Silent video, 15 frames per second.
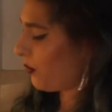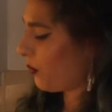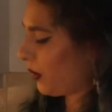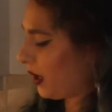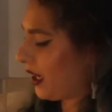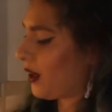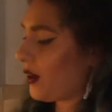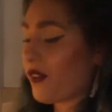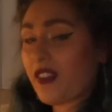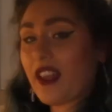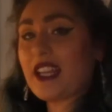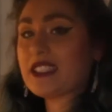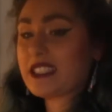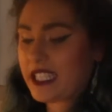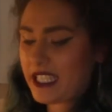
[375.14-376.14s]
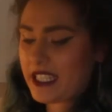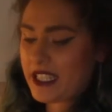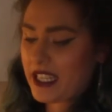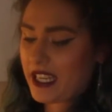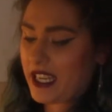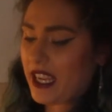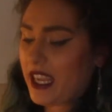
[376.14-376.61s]
Well, that's
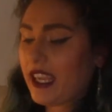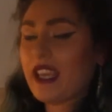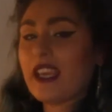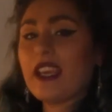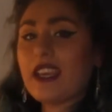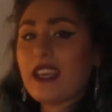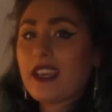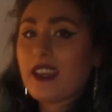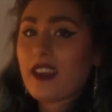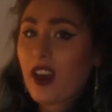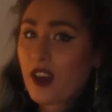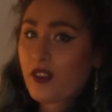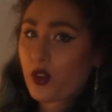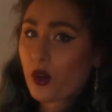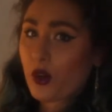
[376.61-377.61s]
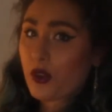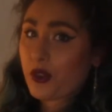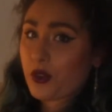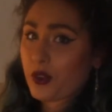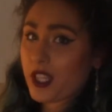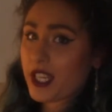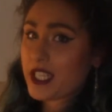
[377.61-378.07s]
easy. Here I've got
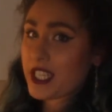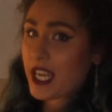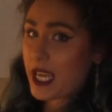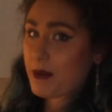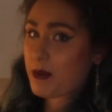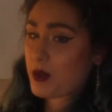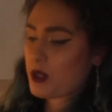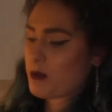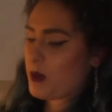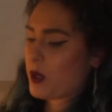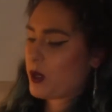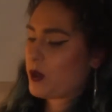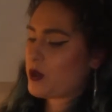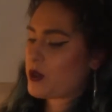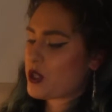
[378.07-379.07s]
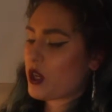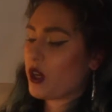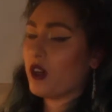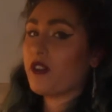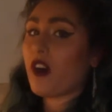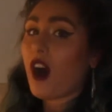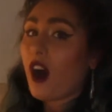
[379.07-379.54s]
3 tablespoons
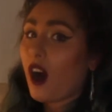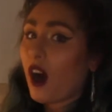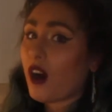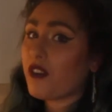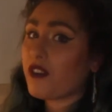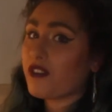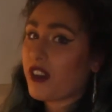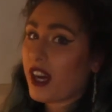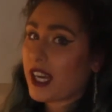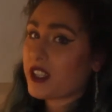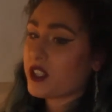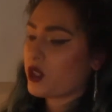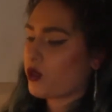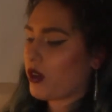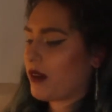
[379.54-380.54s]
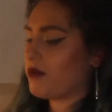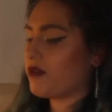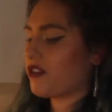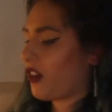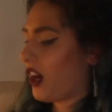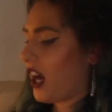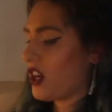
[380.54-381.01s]
of half-fat creme
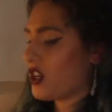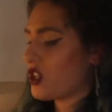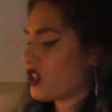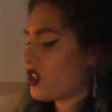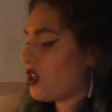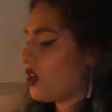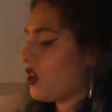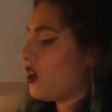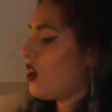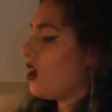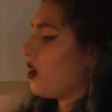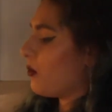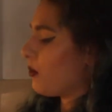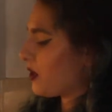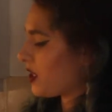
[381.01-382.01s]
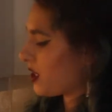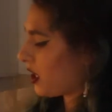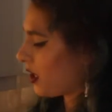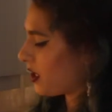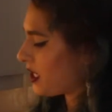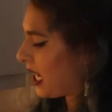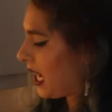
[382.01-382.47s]
fraiche. We're just
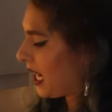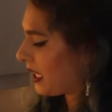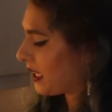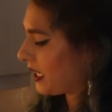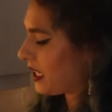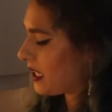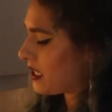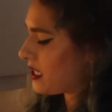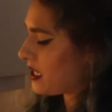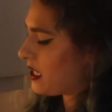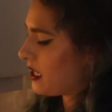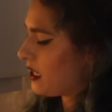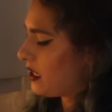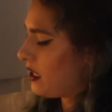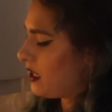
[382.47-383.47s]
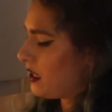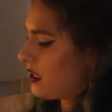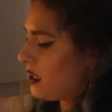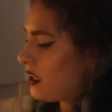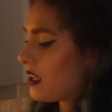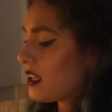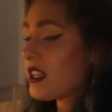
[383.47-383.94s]
going to add it,
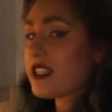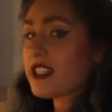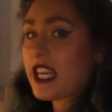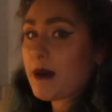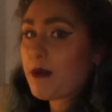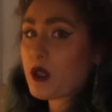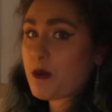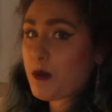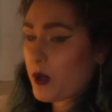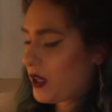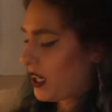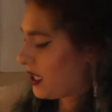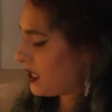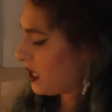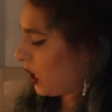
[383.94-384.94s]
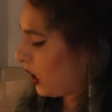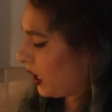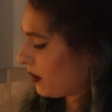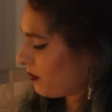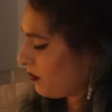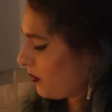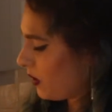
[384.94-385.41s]
tablespoon at a
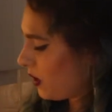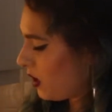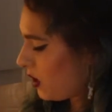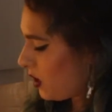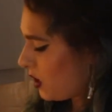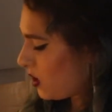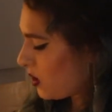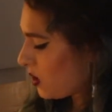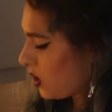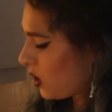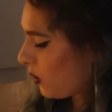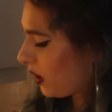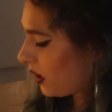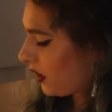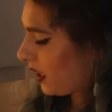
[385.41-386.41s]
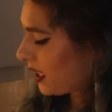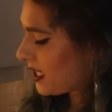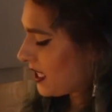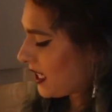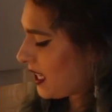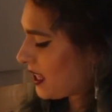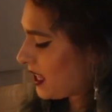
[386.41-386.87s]
time, to our
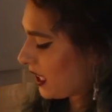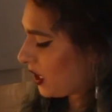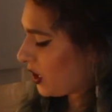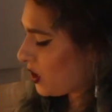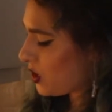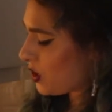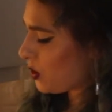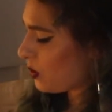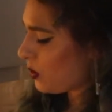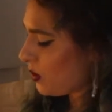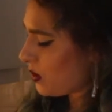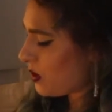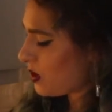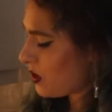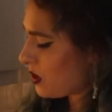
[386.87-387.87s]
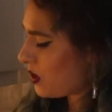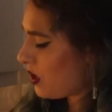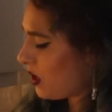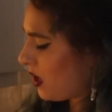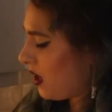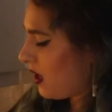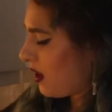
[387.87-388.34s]
nicely thickened sauce.
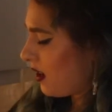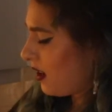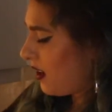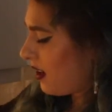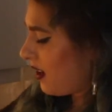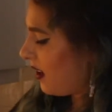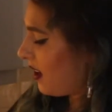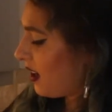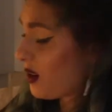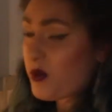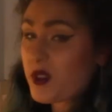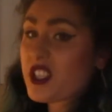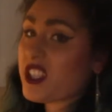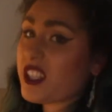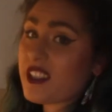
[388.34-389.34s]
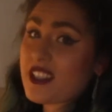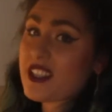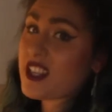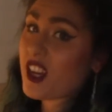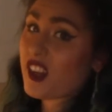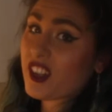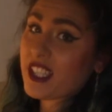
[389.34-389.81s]
And we're just going to
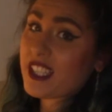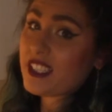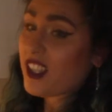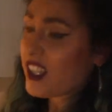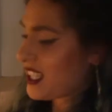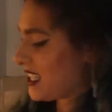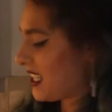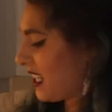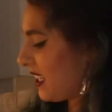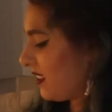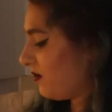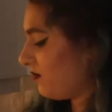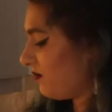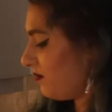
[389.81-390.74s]
stir it in nicely.